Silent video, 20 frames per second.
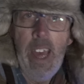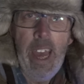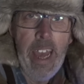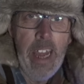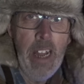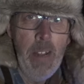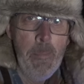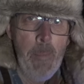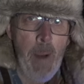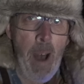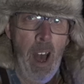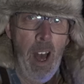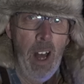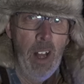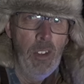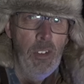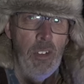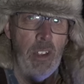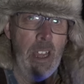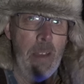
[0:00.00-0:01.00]
in
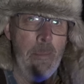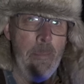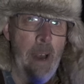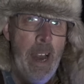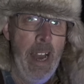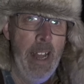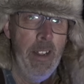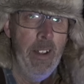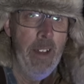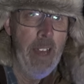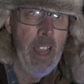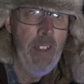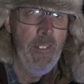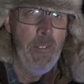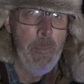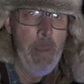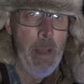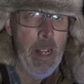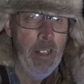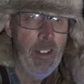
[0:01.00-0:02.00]
March, so you might not
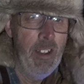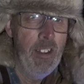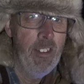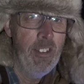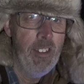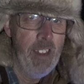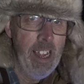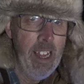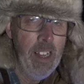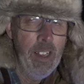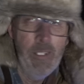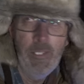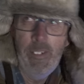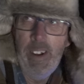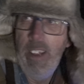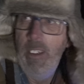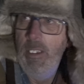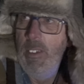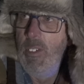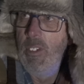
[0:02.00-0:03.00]
even be able to see the
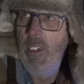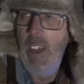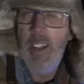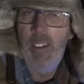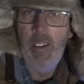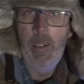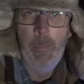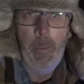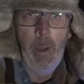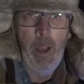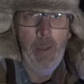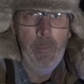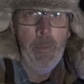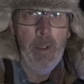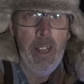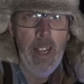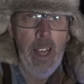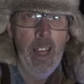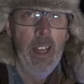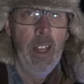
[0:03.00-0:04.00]
rings of Saturn. But I'm
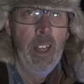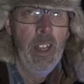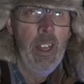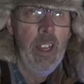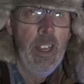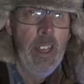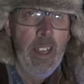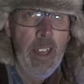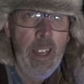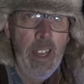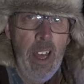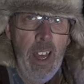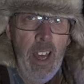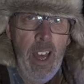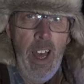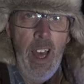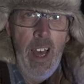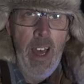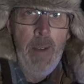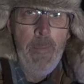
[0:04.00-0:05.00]
going to
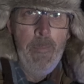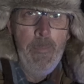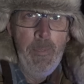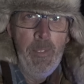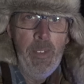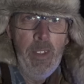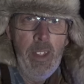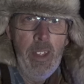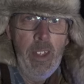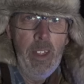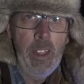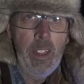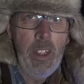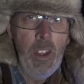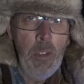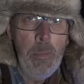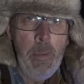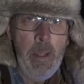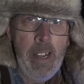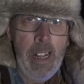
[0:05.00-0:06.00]
um,
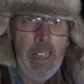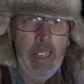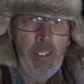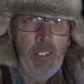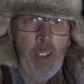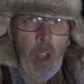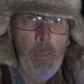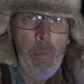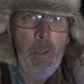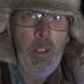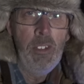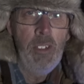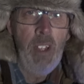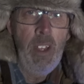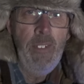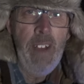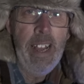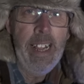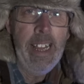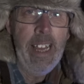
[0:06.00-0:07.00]
use my telescope and see
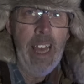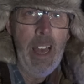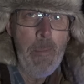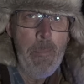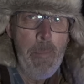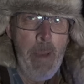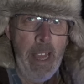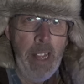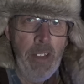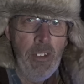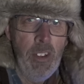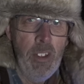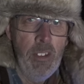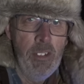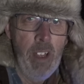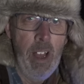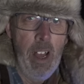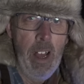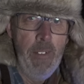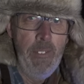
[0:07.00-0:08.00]
if I can get
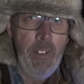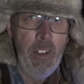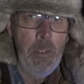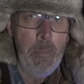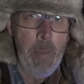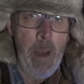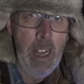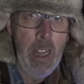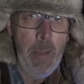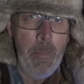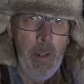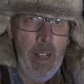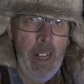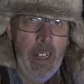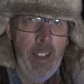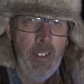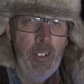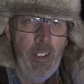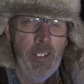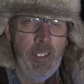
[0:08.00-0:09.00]
pictures of as many
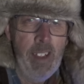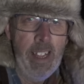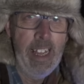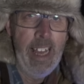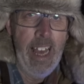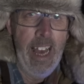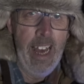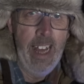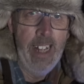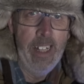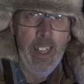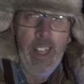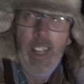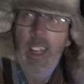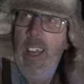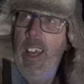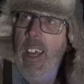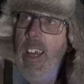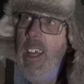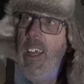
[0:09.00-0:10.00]
planets as I can.
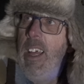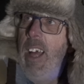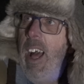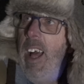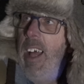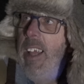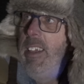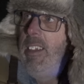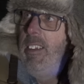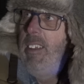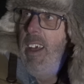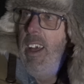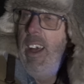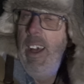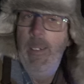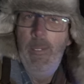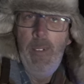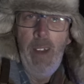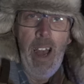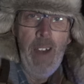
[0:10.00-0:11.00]
And
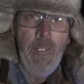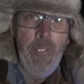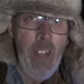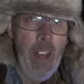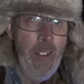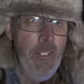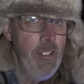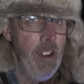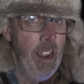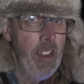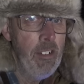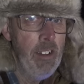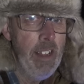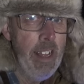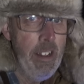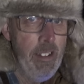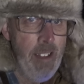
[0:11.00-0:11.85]
uh, I've never actually